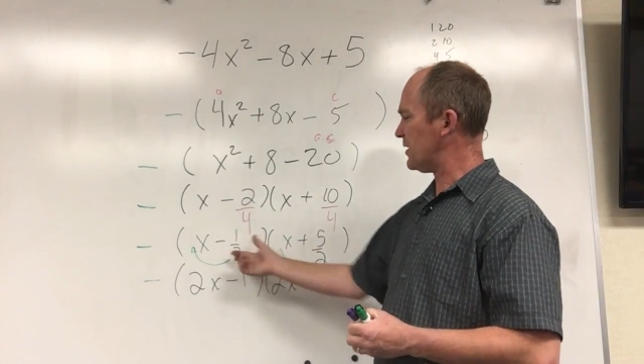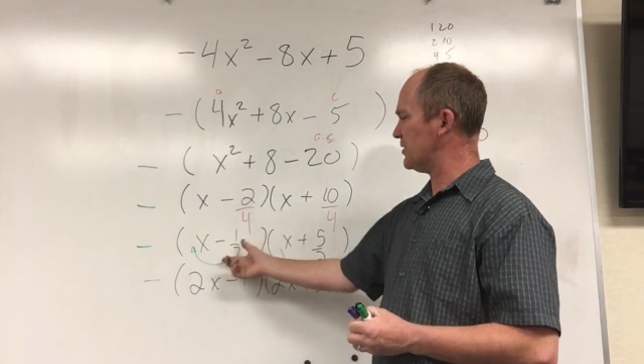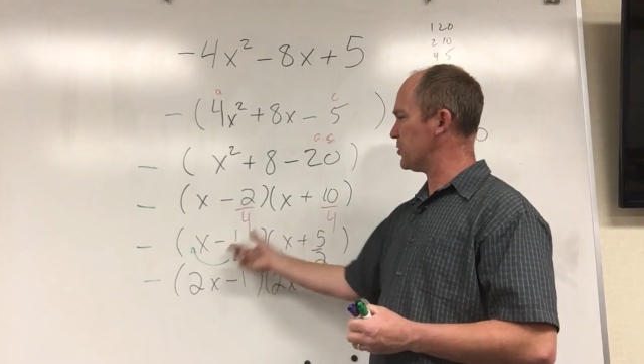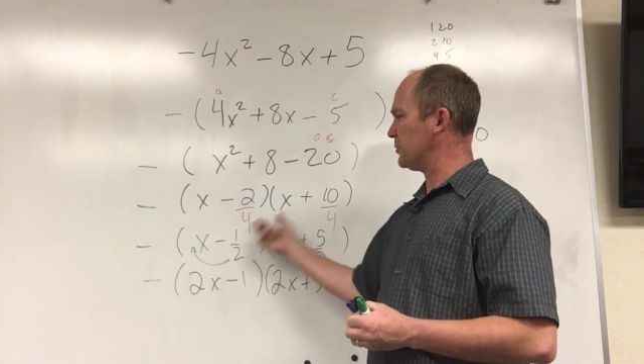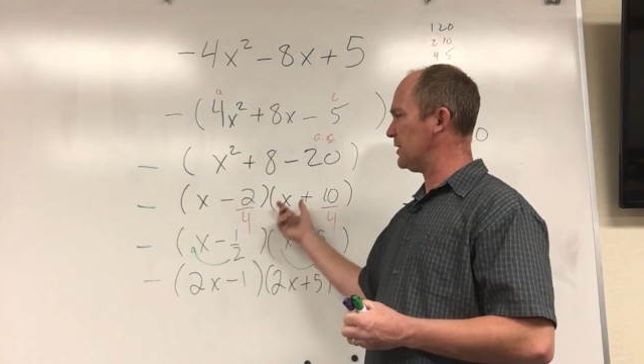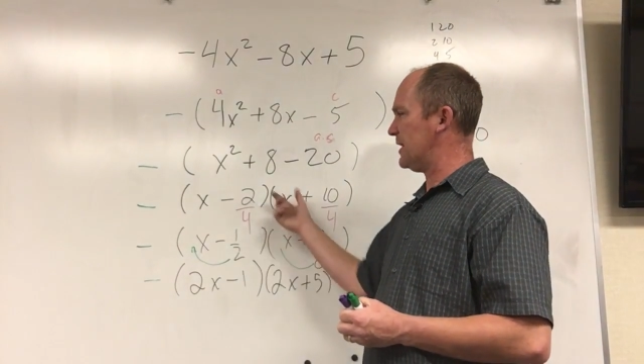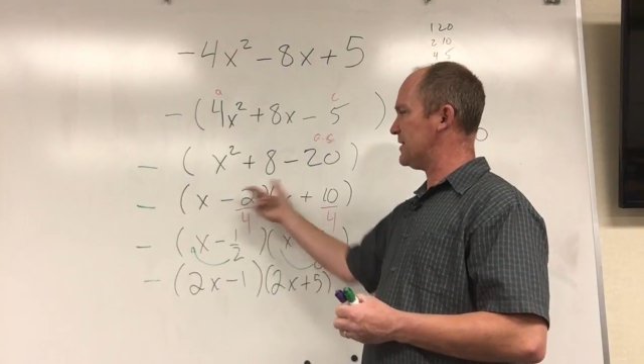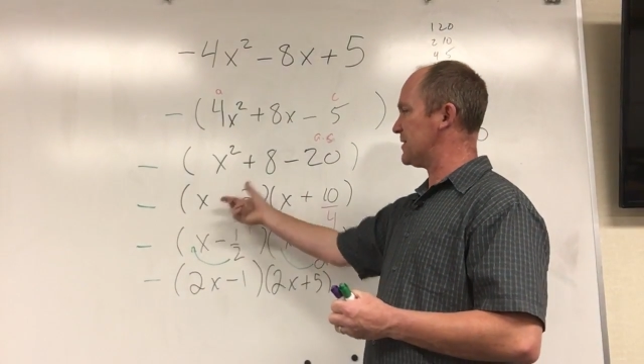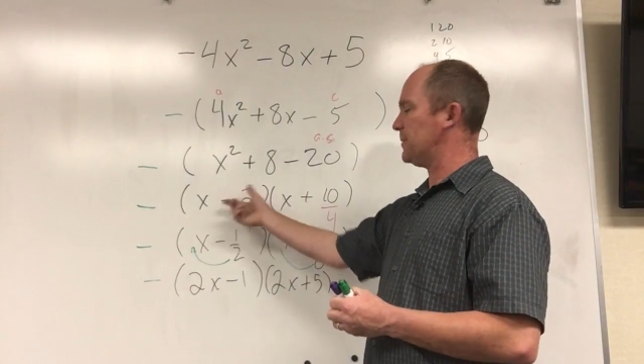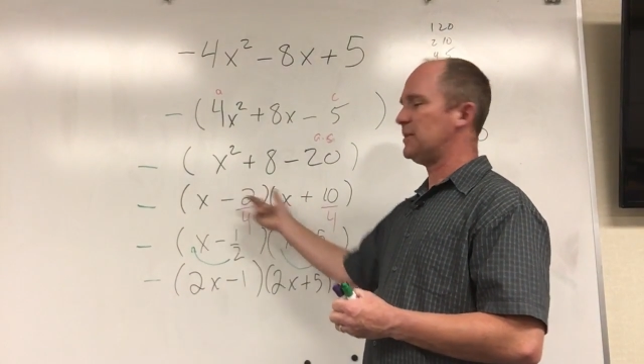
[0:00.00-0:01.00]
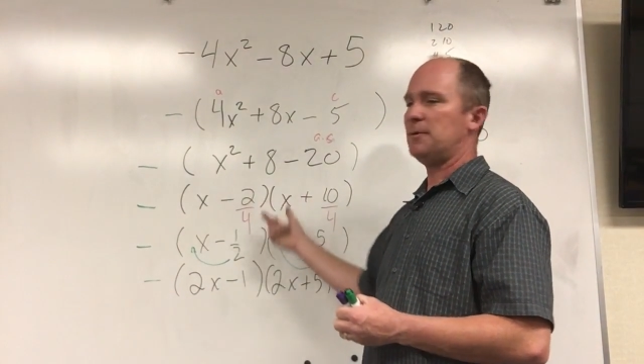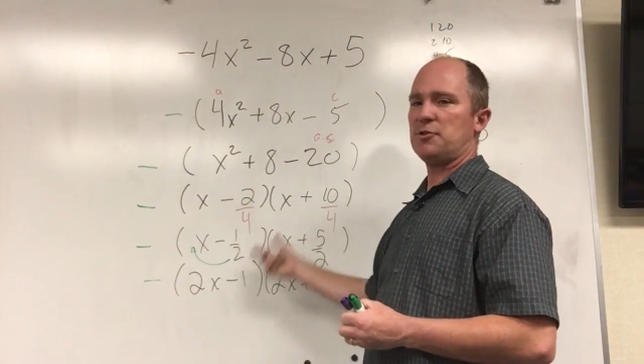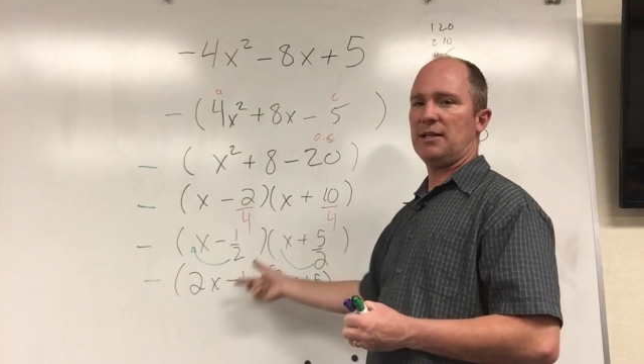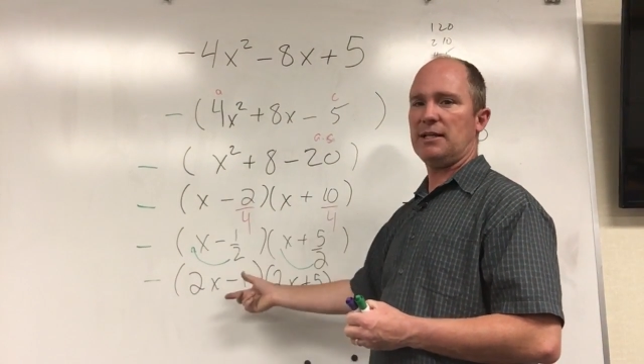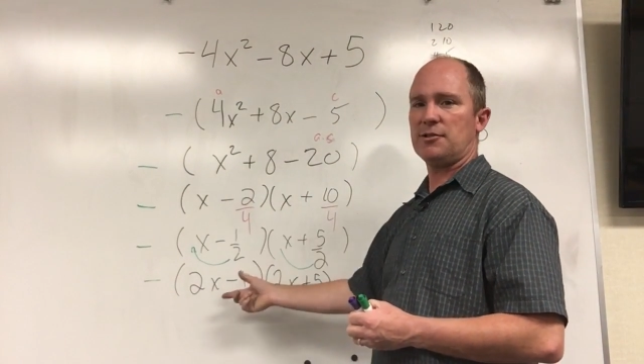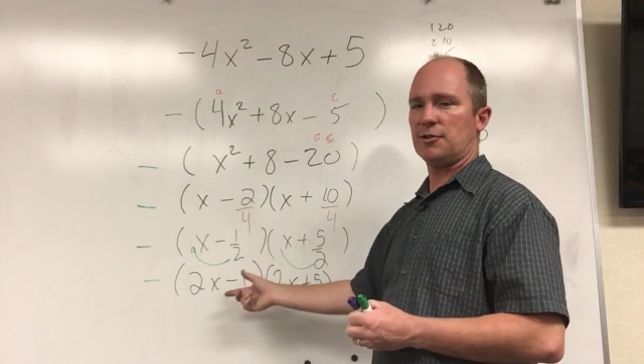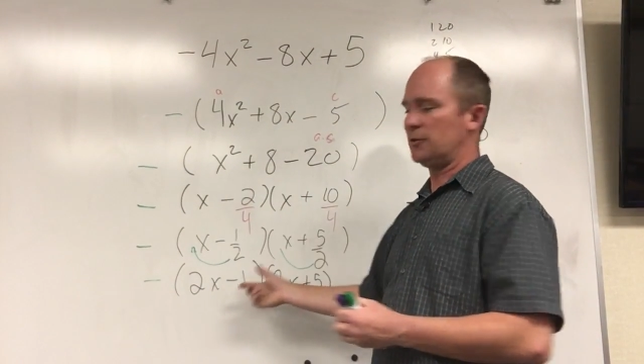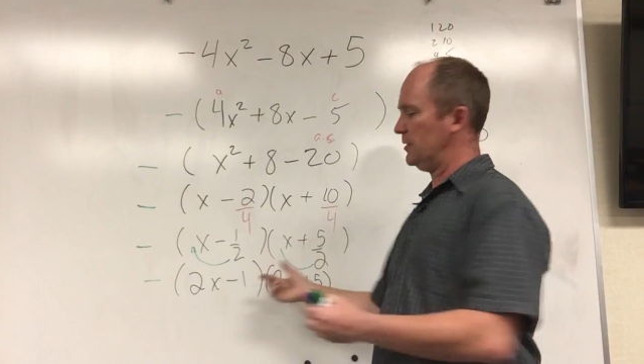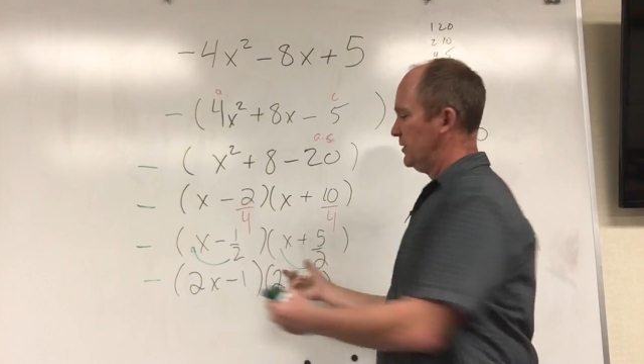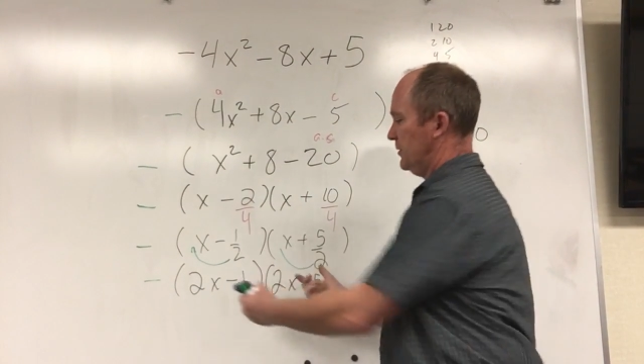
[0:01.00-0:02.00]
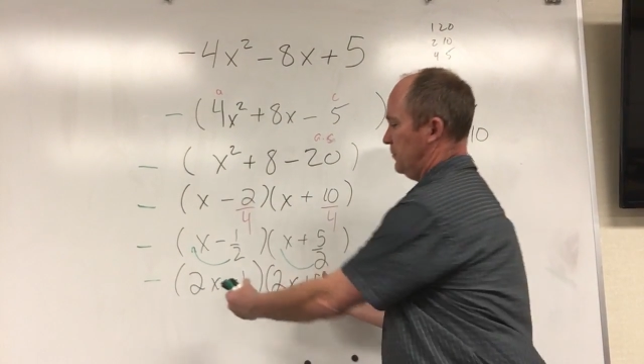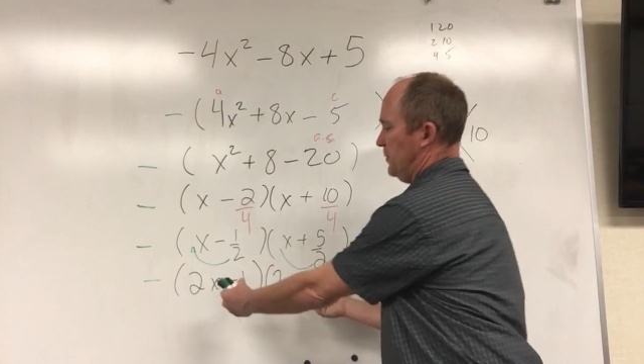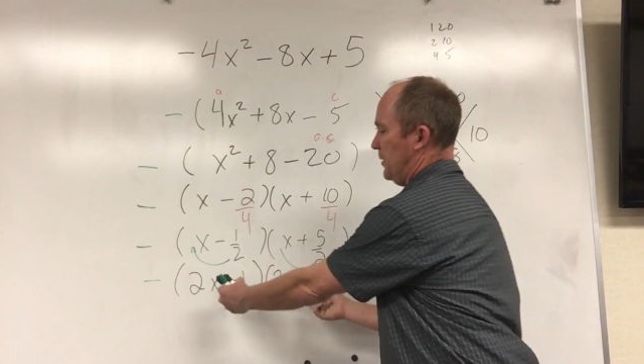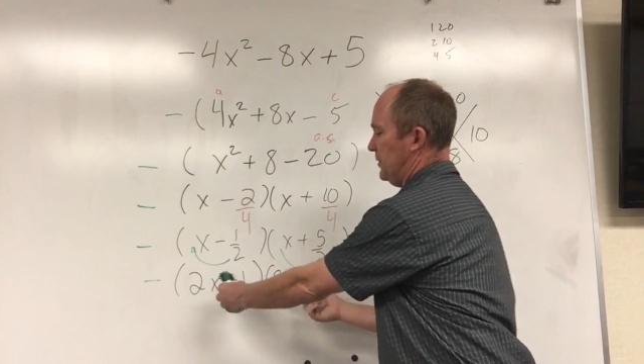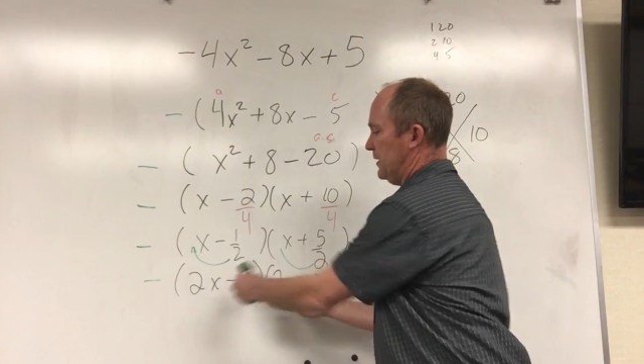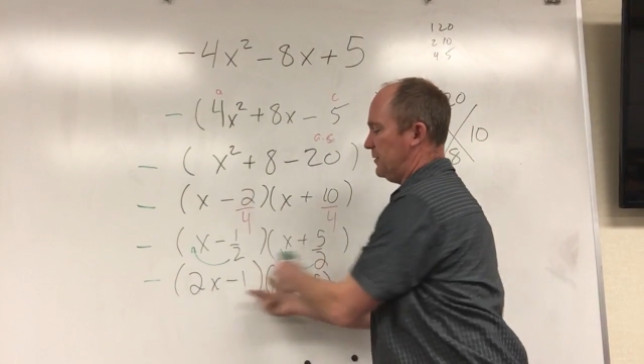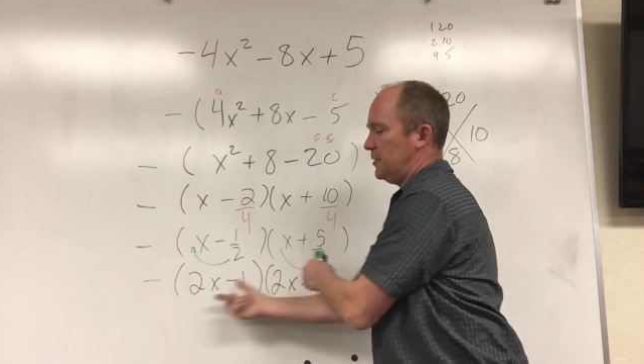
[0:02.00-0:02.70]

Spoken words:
Just realize that sometimes your answer, maybe